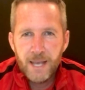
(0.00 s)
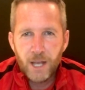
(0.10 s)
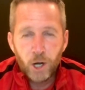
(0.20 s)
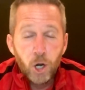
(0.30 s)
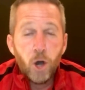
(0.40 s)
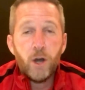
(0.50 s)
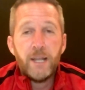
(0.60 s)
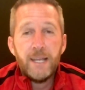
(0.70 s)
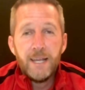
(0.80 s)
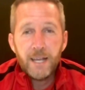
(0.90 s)

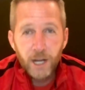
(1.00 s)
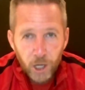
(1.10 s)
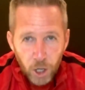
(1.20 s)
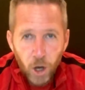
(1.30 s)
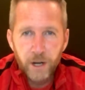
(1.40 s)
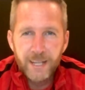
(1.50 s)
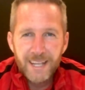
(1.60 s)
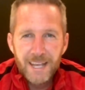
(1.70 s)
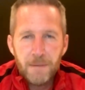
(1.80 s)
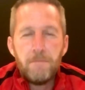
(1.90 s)
Glory,
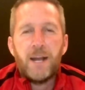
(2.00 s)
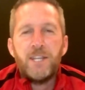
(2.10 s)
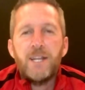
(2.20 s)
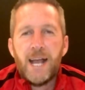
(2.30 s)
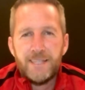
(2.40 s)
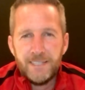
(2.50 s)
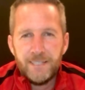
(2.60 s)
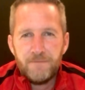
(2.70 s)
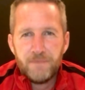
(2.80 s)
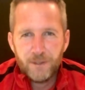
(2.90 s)
glory, Man
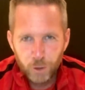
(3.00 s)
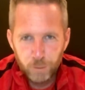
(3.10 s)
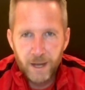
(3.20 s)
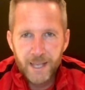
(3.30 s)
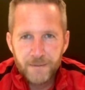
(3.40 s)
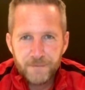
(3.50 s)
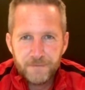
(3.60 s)
United. Goodbye.